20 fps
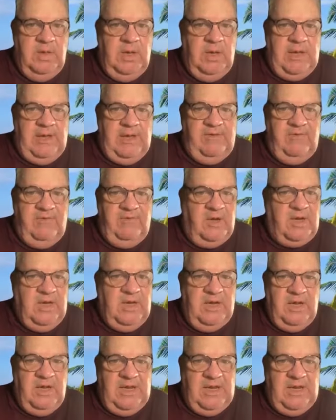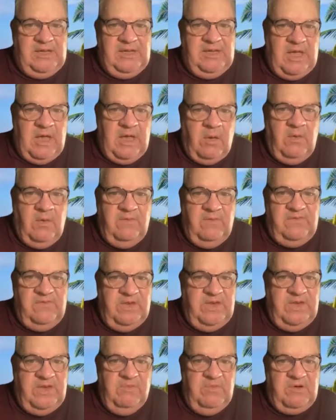He's not going to let go of the
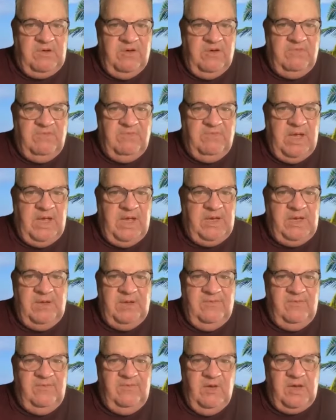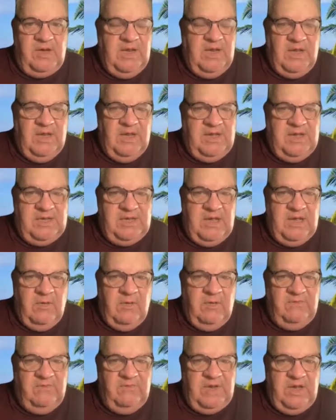Democrat Party. He's not going to let
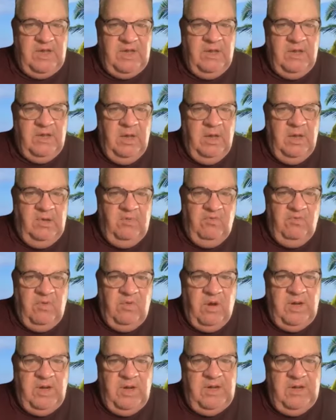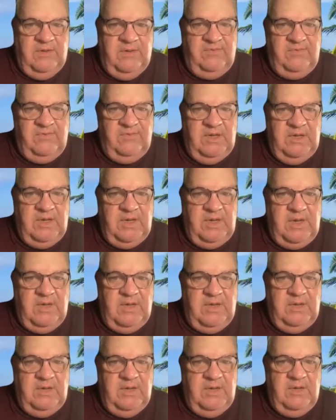go of the rhinos and
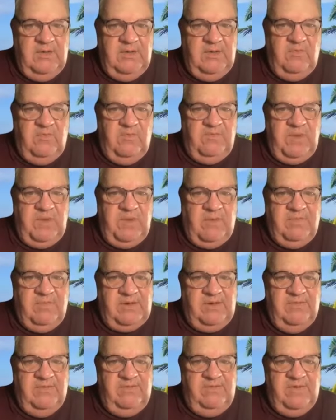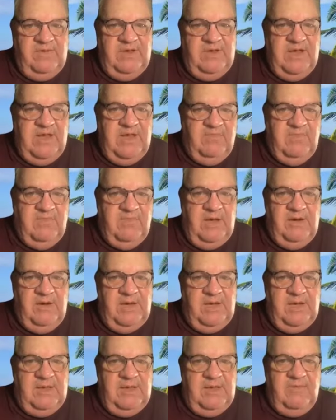the Republicans in name
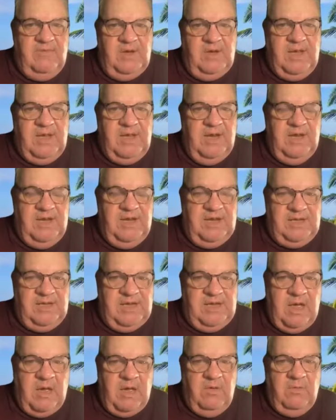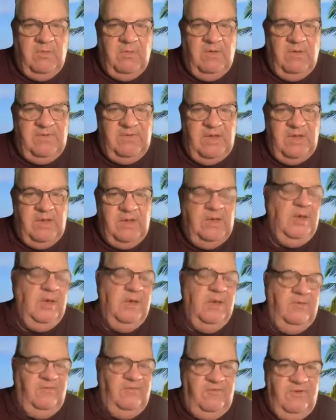only. He's not going to let go of the
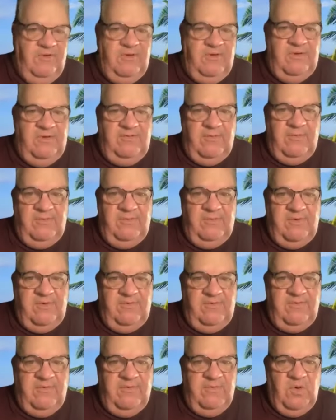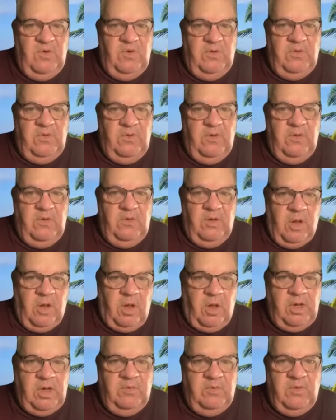judicial system or
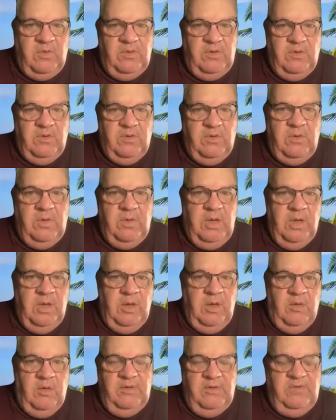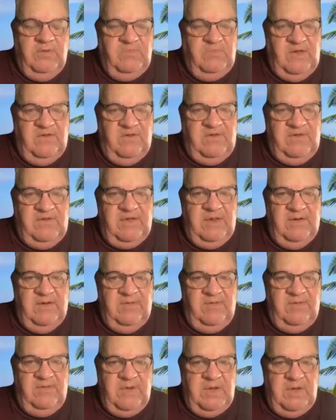Hollywood or the music
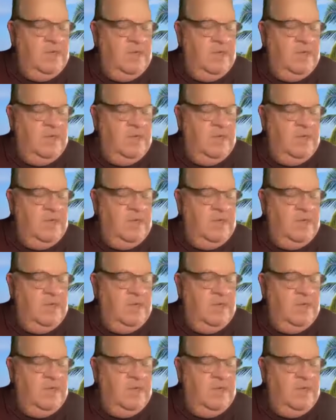industry.